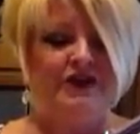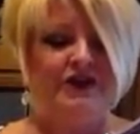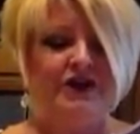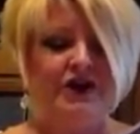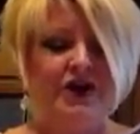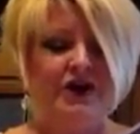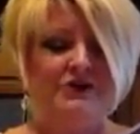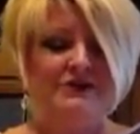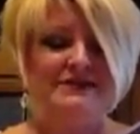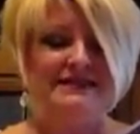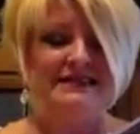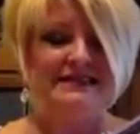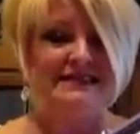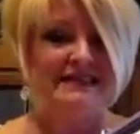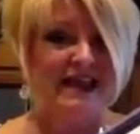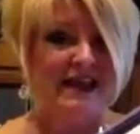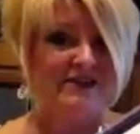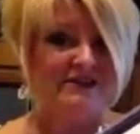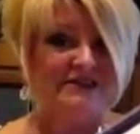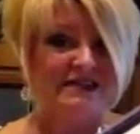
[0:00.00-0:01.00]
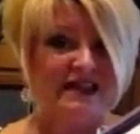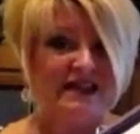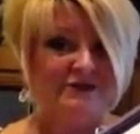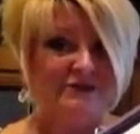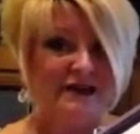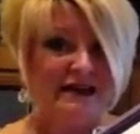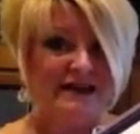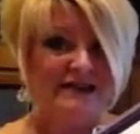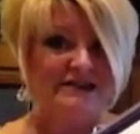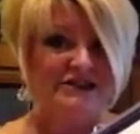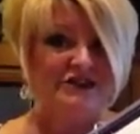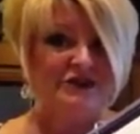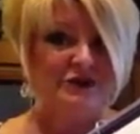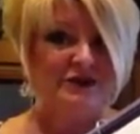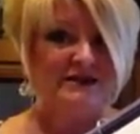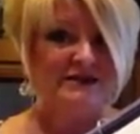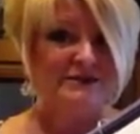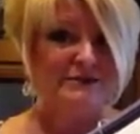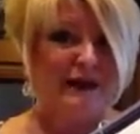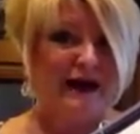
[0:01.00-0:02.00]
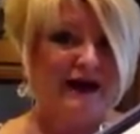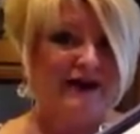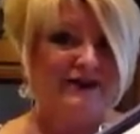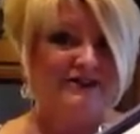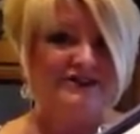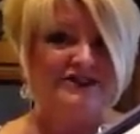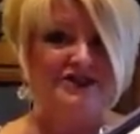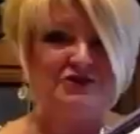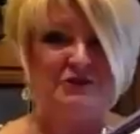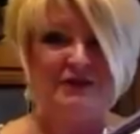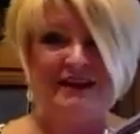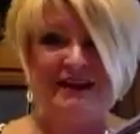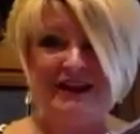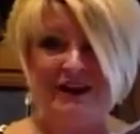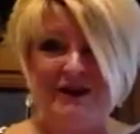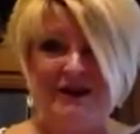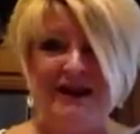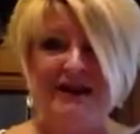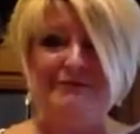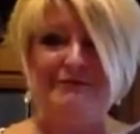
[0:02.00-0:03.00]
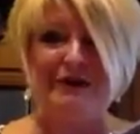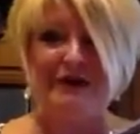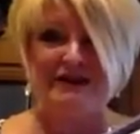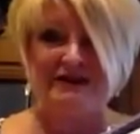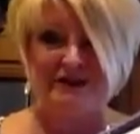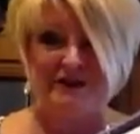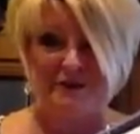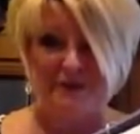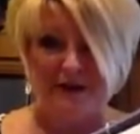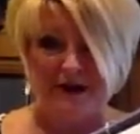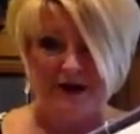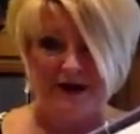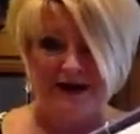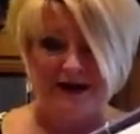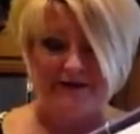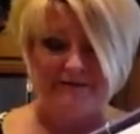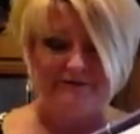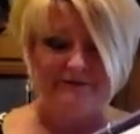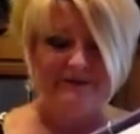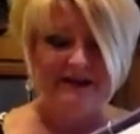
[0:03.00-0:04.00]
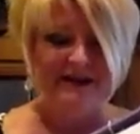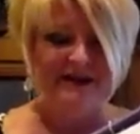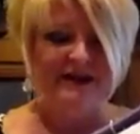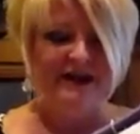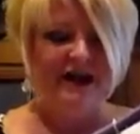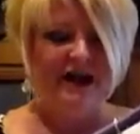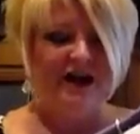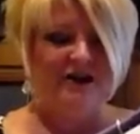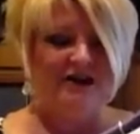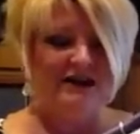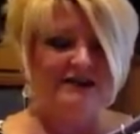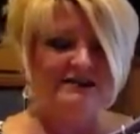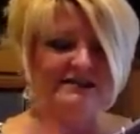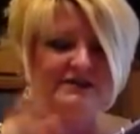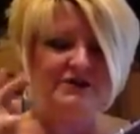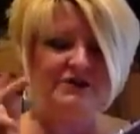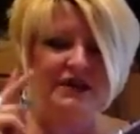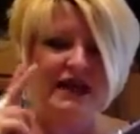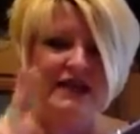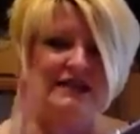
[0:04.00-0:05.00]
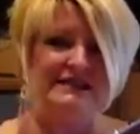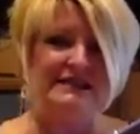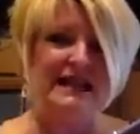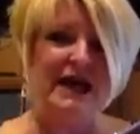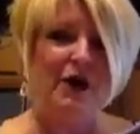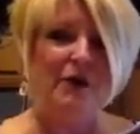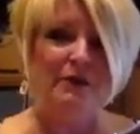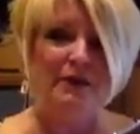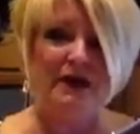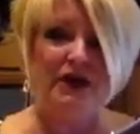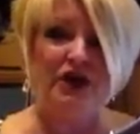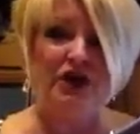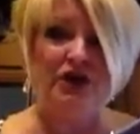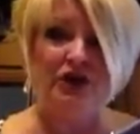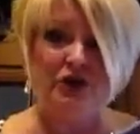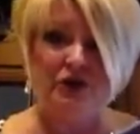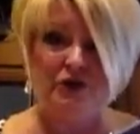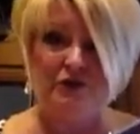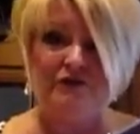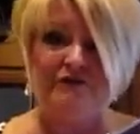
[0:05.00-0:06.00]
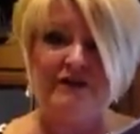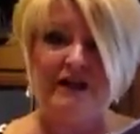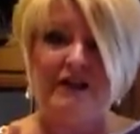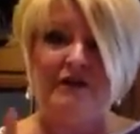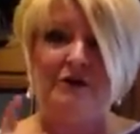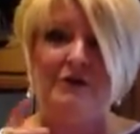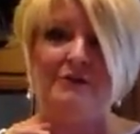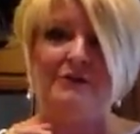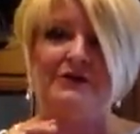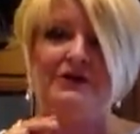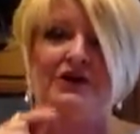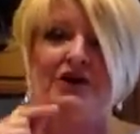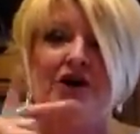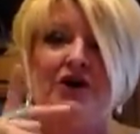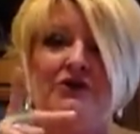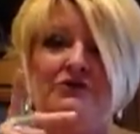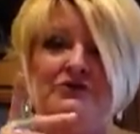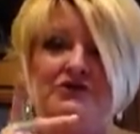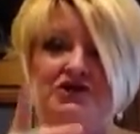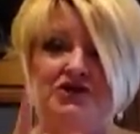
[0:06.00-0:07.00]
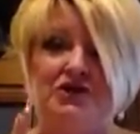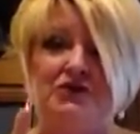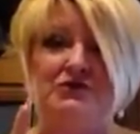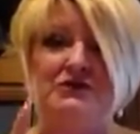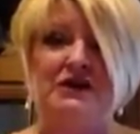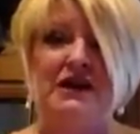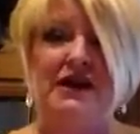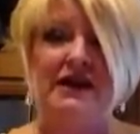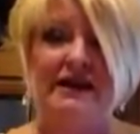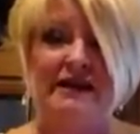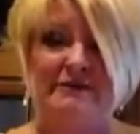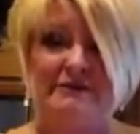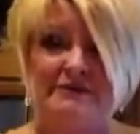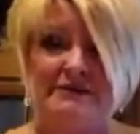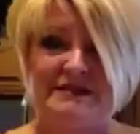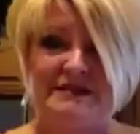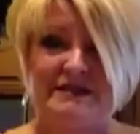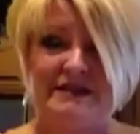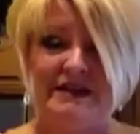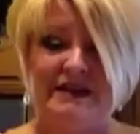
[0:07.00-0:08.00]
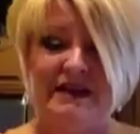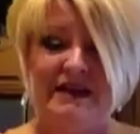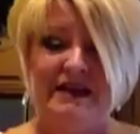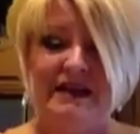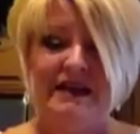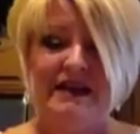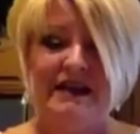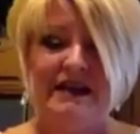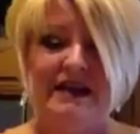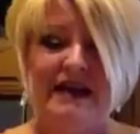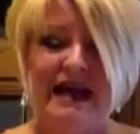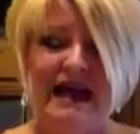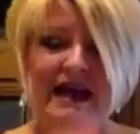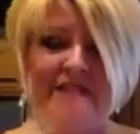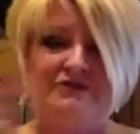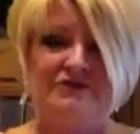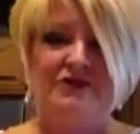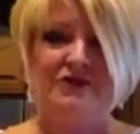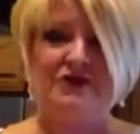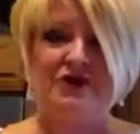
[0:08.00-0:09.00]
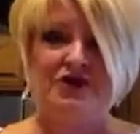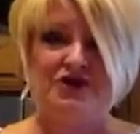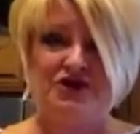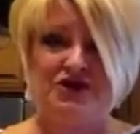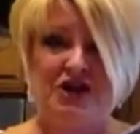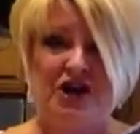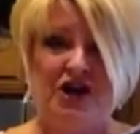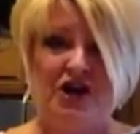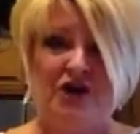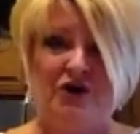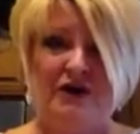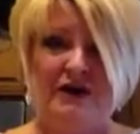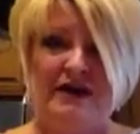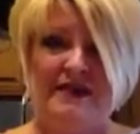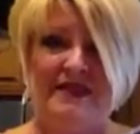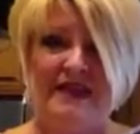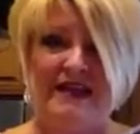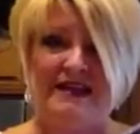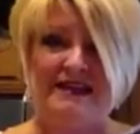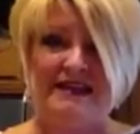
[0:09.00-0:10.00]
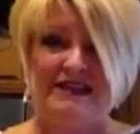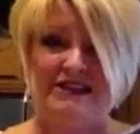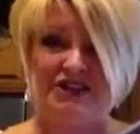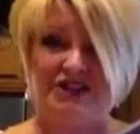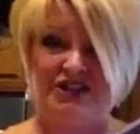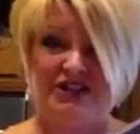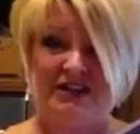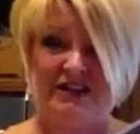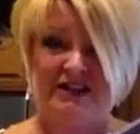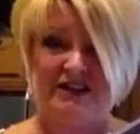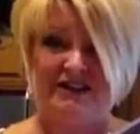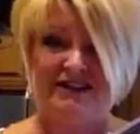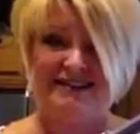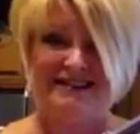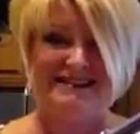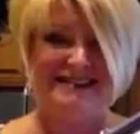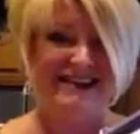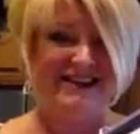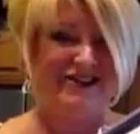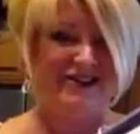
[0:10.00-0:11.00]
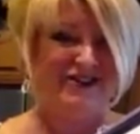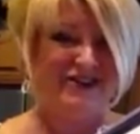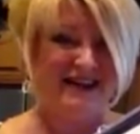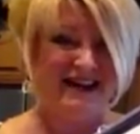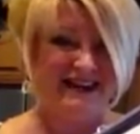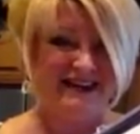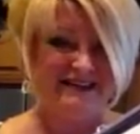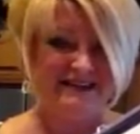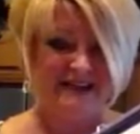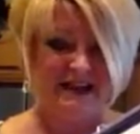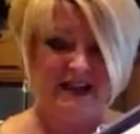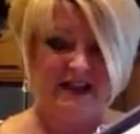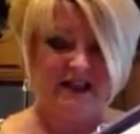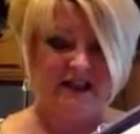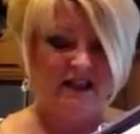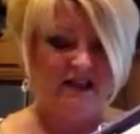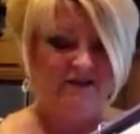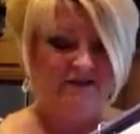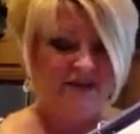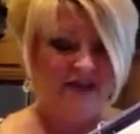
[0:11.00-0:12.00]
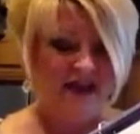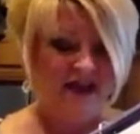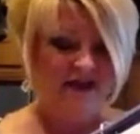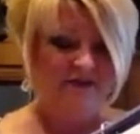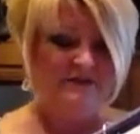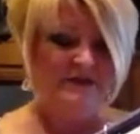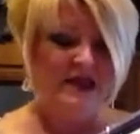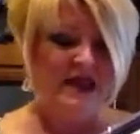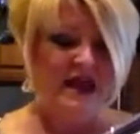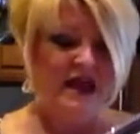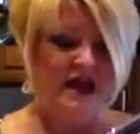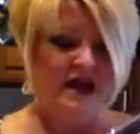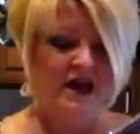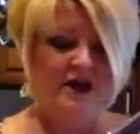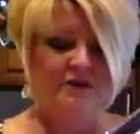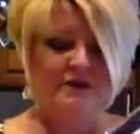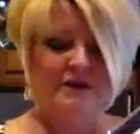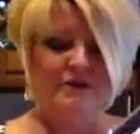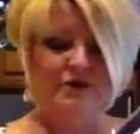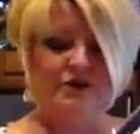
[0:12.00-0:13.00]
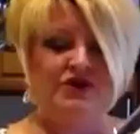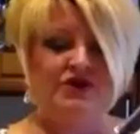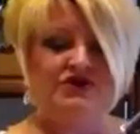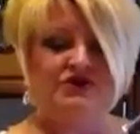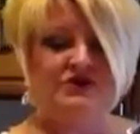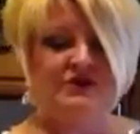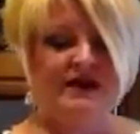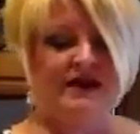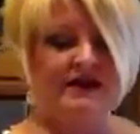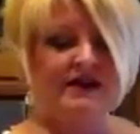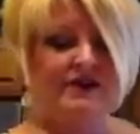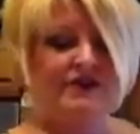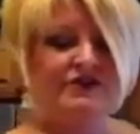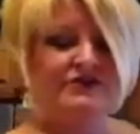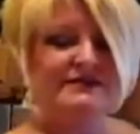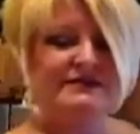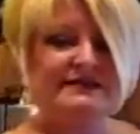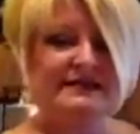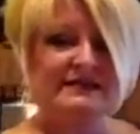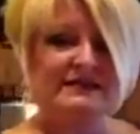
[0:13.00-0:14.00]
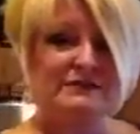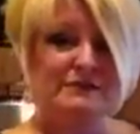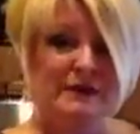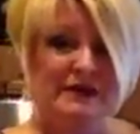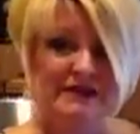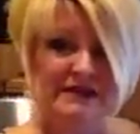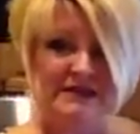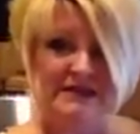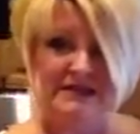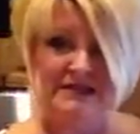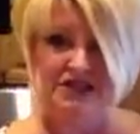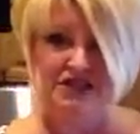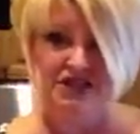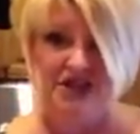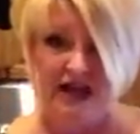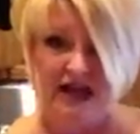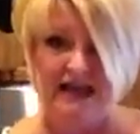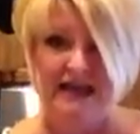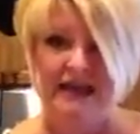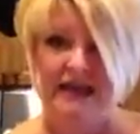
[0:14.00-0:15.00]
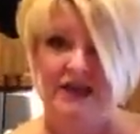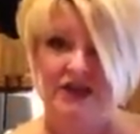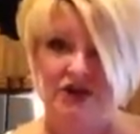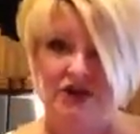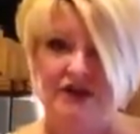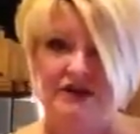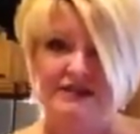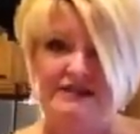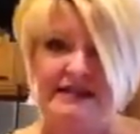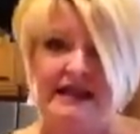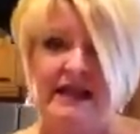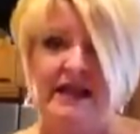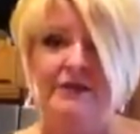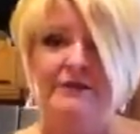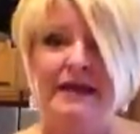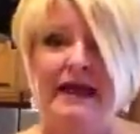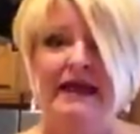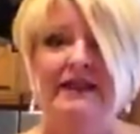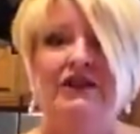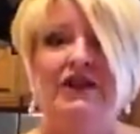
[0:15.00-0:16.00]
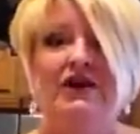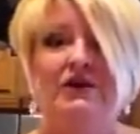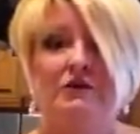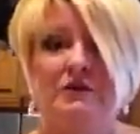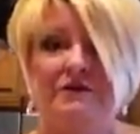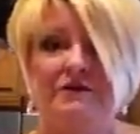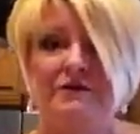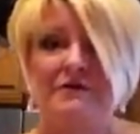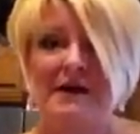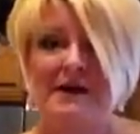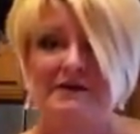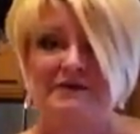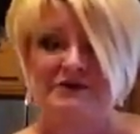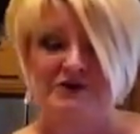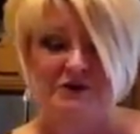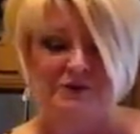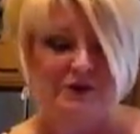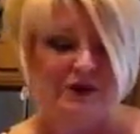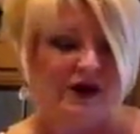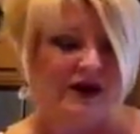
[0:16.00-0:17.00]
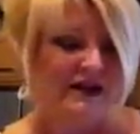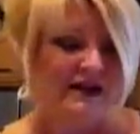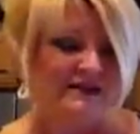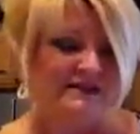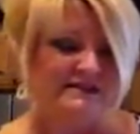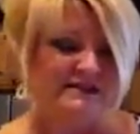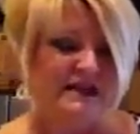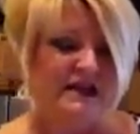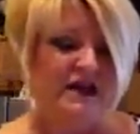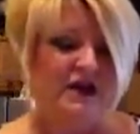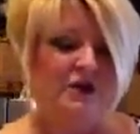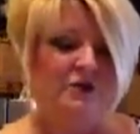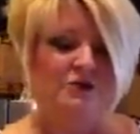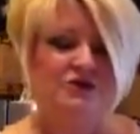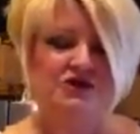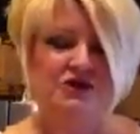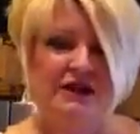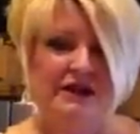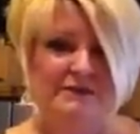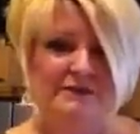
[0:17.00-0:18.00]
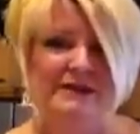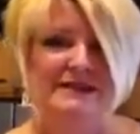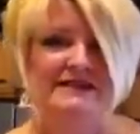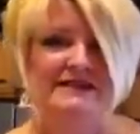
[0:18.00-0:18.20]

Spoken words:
host discount's getting ready to expire. Did you want to go ahead and book another party? All right, so that's helping you follow up with your host 2 times after their show in that next year. Isn't that great? I love that. And when you do that other 6-month check-in, you can tell them, hey, look, we've come out with new products. Would you like me to